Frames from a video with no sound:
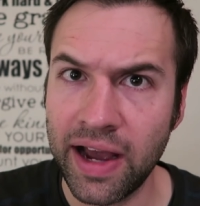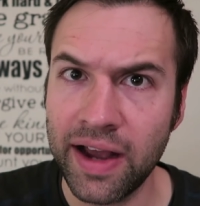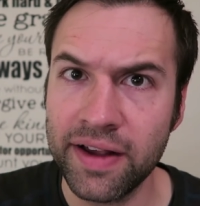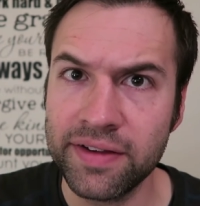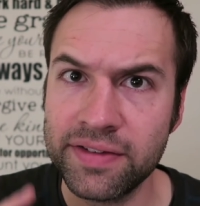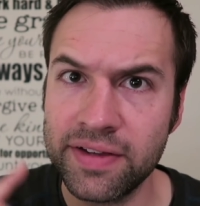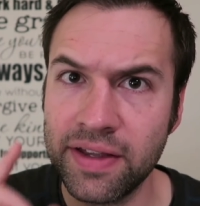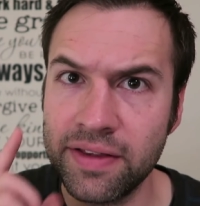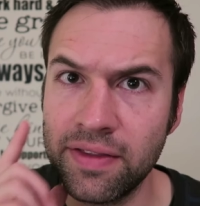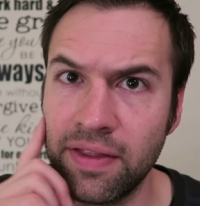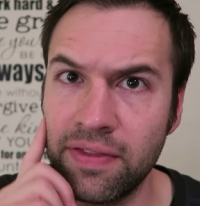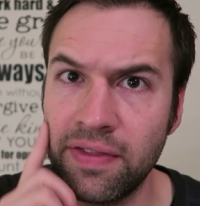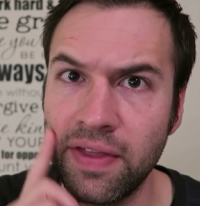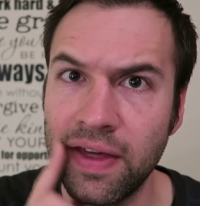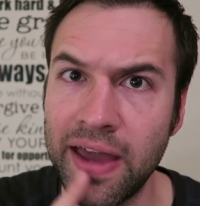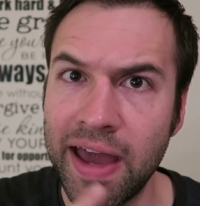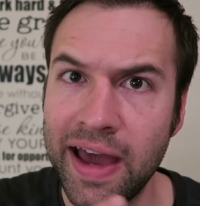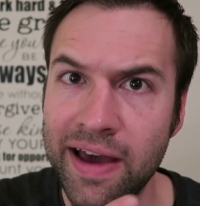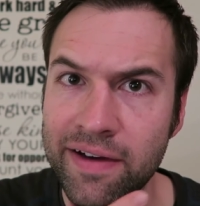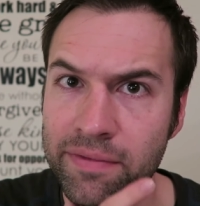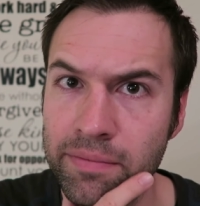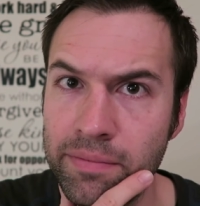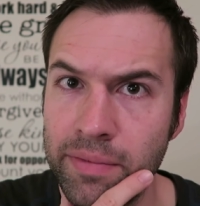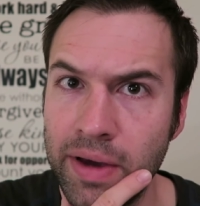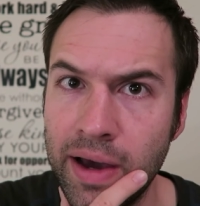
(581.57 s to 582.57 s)
I see that they
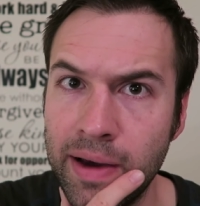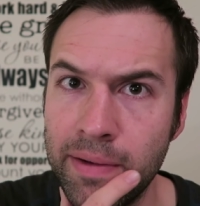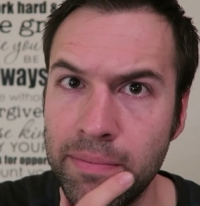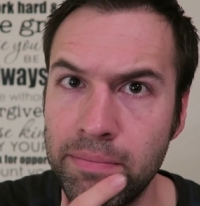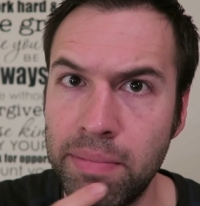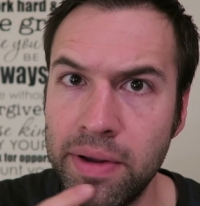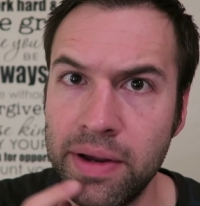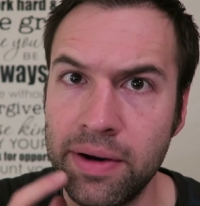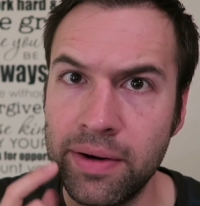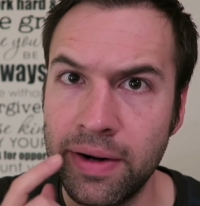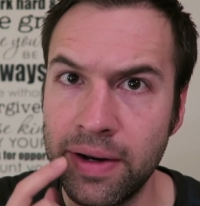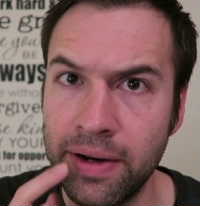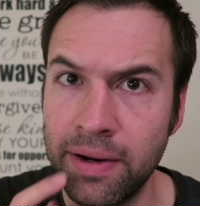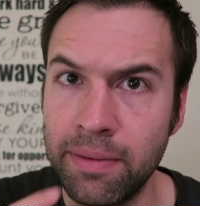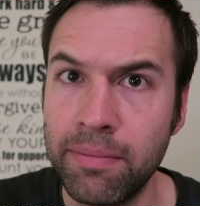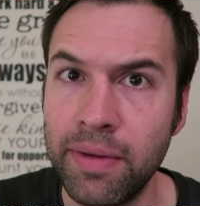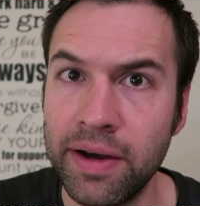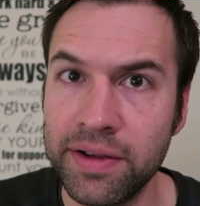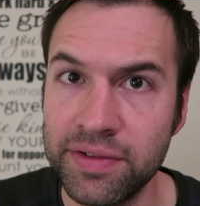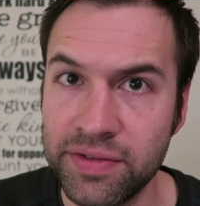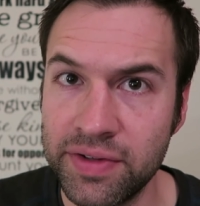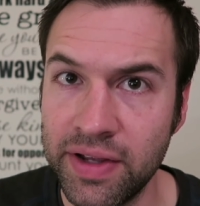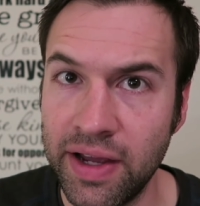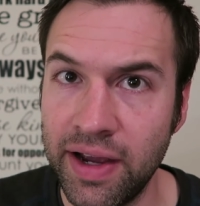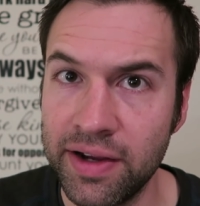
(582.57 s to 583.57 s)
have a beard and a
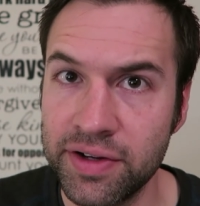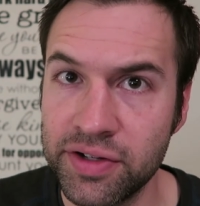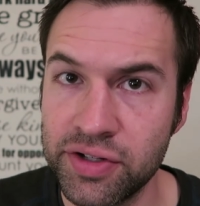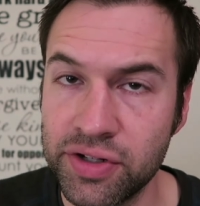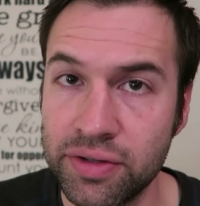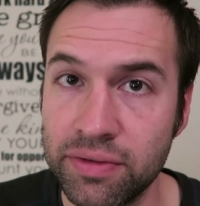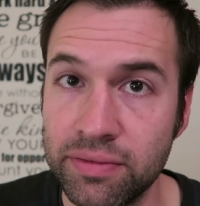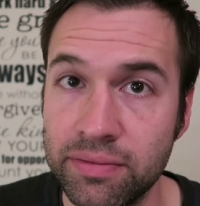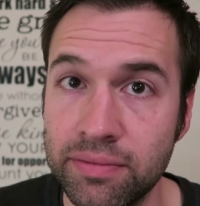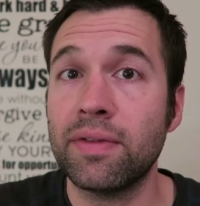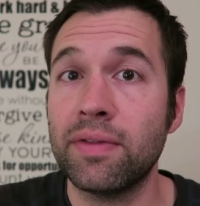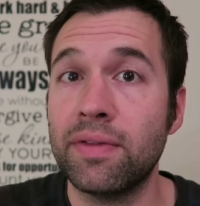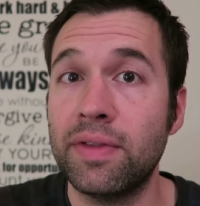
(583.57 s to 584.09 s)
mustache.